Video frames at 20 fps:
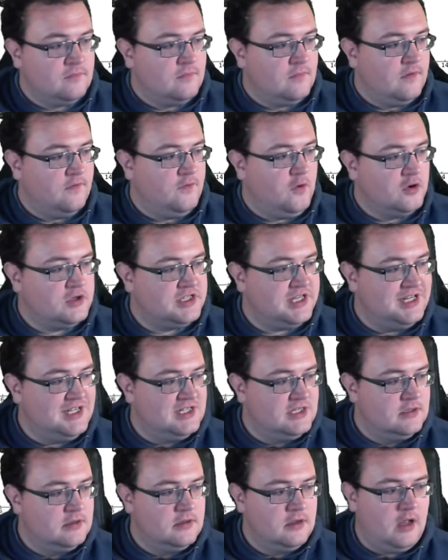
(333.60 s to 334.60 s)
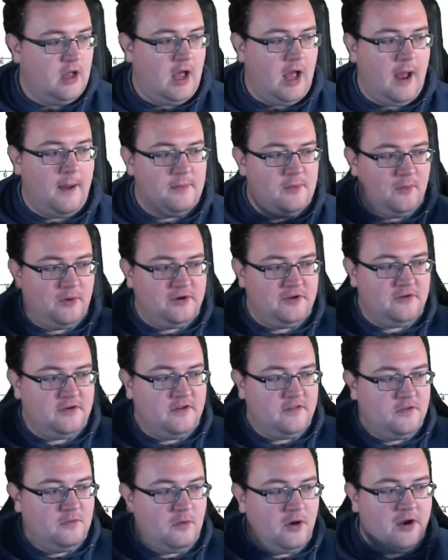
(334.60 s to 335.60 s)
Of course it is. I'm the one who
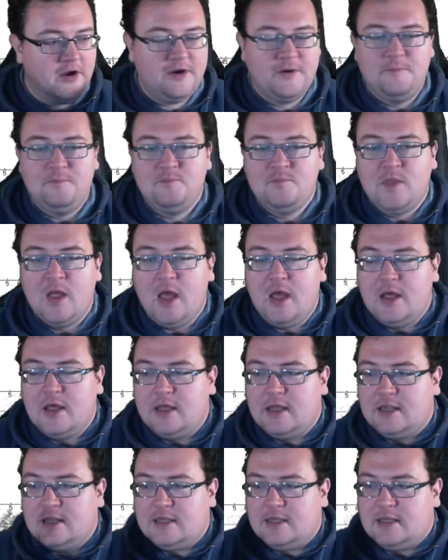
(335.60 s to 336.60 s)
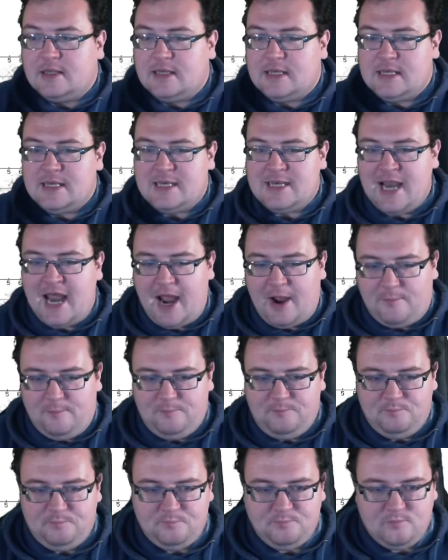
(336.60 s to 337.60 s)
did the work. Now
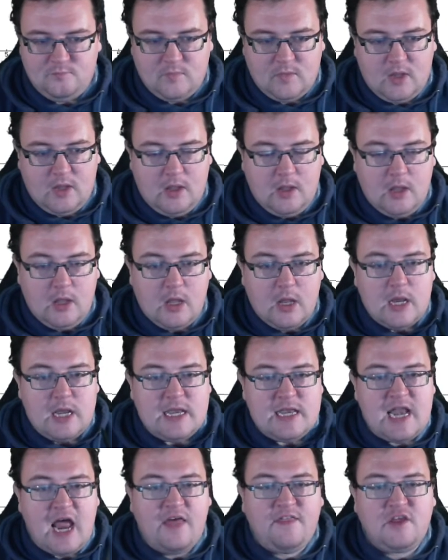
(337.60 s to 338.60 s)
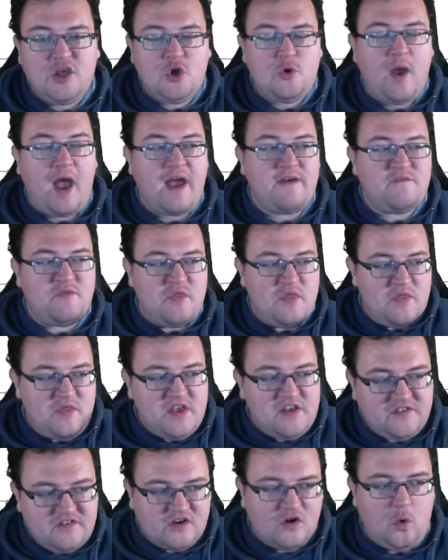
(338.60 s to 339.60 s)
that you have
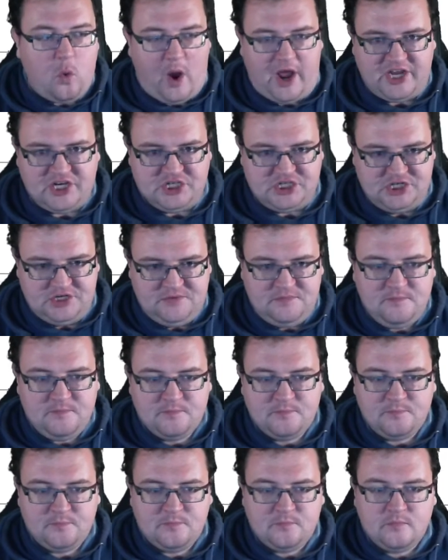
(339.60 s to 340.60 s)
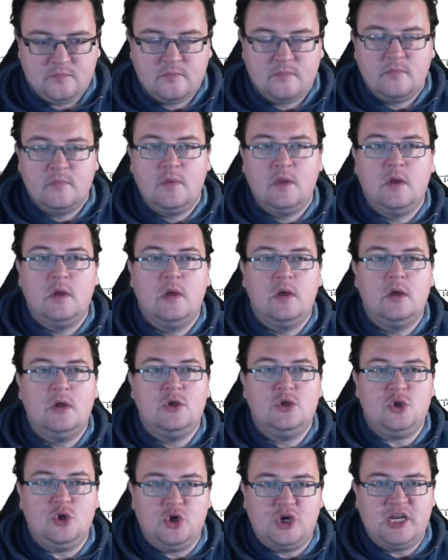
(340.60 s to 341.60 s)
this equation,
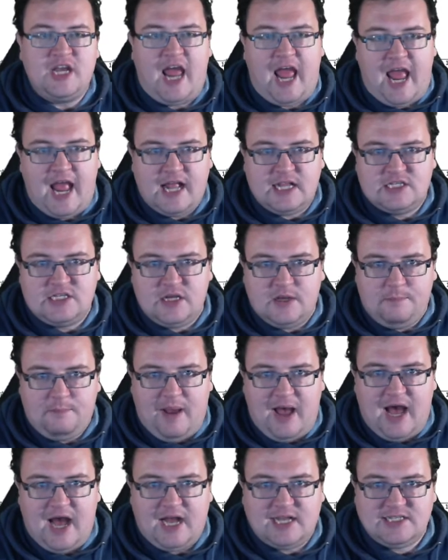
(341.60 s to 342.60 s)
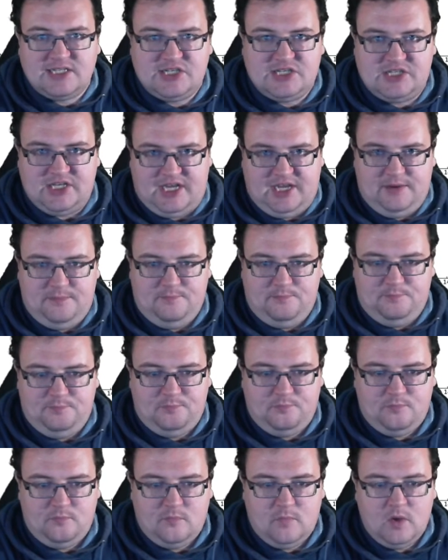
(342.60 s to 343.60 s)
you can answer part C,
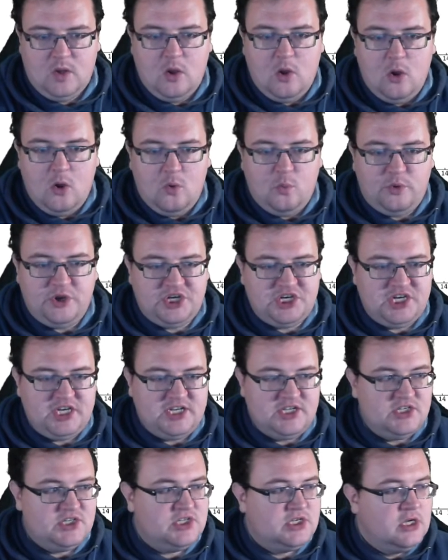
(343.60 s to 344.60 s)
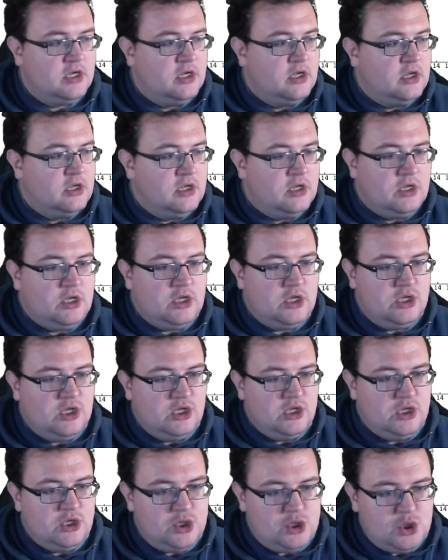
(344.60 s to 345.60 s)
which is
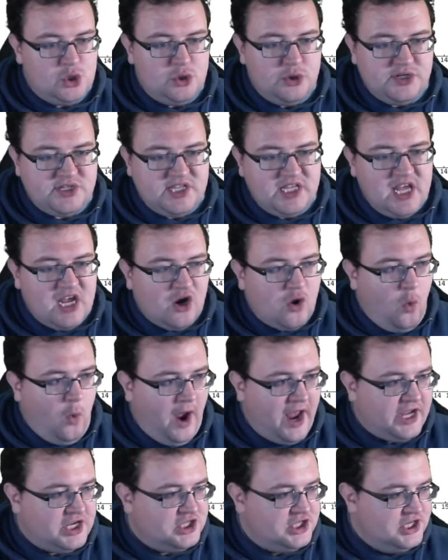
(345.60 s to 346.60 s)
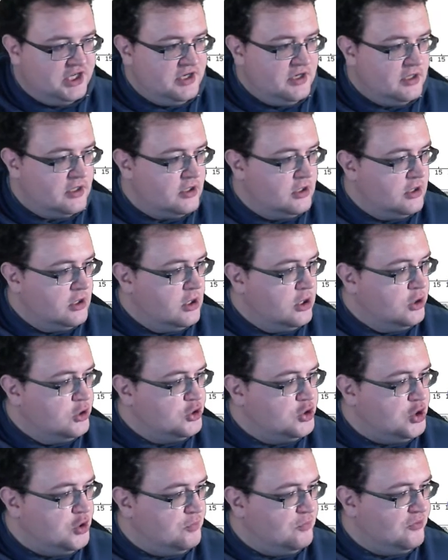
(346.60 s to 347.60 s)
use the equation
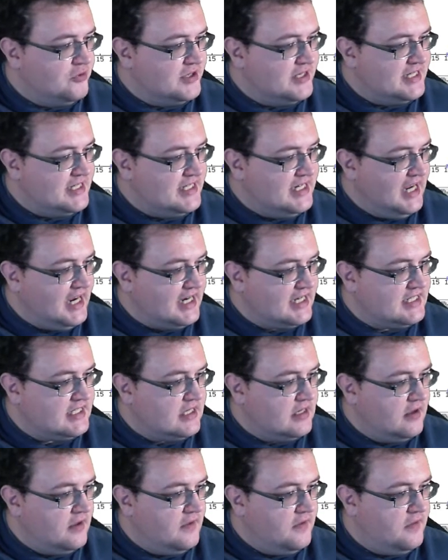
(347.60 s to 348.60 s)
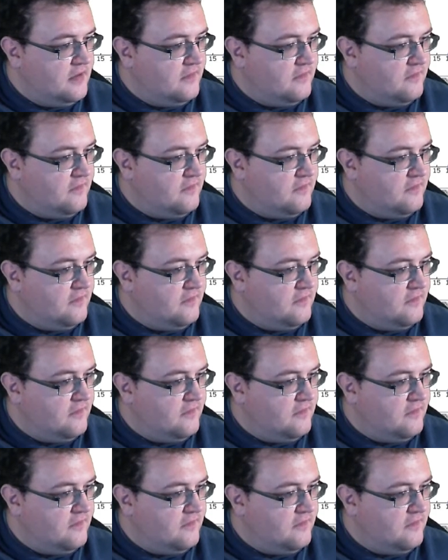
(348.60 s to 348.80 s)
to predict the